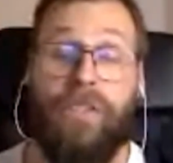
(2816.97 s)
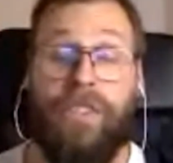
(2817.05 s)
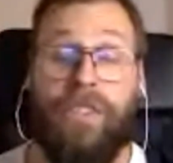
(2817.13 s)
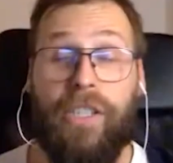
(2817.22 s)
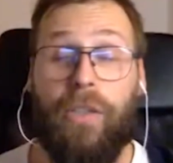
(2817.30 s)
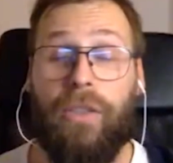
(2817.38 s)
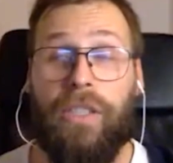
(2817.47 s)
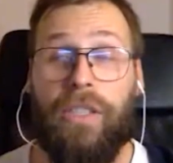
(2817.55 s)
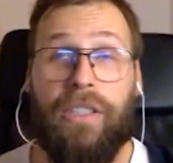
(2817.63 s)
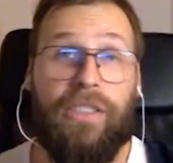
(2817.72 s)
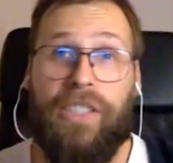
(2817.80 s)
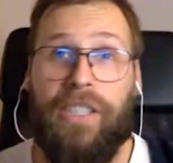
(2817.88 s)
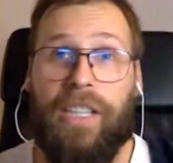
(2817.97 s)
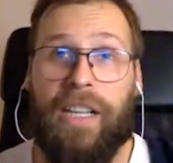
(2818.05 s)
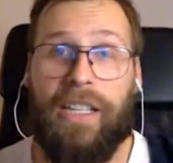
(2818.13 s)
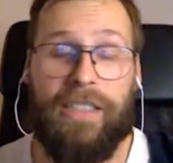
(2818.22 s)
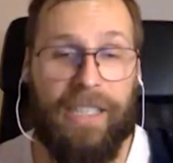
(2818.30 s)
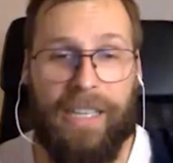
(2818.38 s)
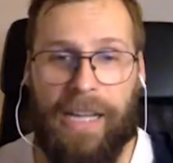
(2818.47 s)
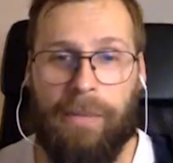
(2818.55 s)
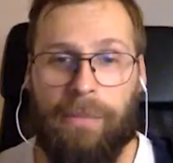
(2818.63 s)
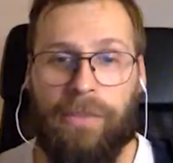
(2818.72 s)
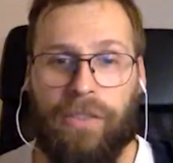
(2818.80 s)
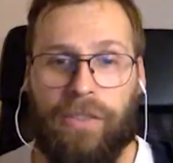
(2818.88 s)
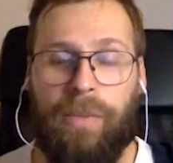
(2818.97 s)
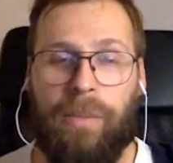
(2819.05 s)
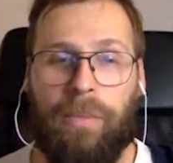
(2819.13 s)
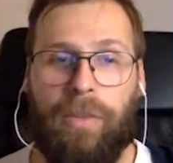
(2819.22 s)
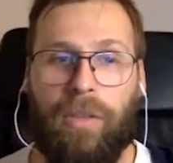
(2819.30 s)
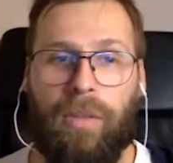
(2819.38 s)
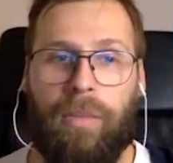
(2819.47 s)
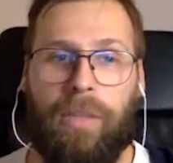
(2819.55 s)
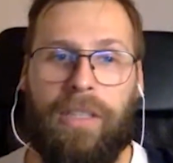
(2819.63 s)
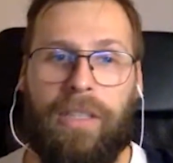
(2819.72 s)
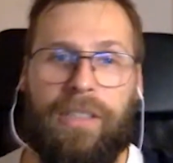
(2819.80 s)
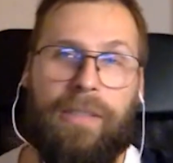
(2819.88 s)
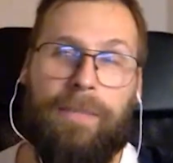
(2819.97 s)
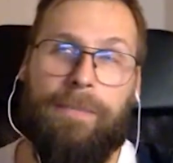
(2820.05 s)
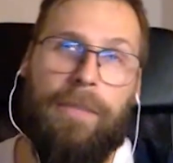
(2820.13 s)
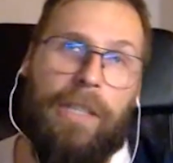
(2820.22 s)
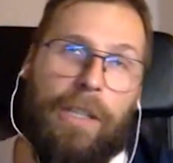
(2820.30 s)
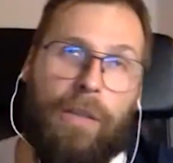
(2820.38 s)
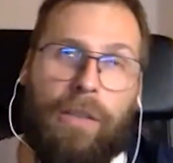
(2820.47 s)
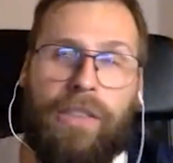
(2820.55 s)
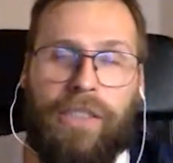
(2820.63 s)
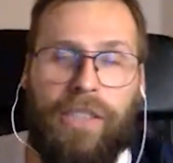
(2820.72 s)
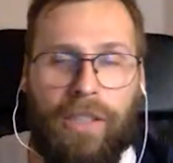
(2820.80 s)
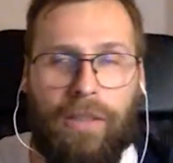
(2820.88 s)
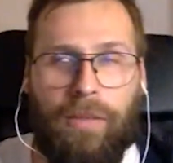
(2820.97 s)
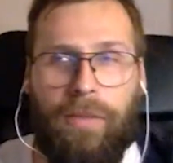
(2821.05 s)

She obviously couldn't see like the names of people, but it's still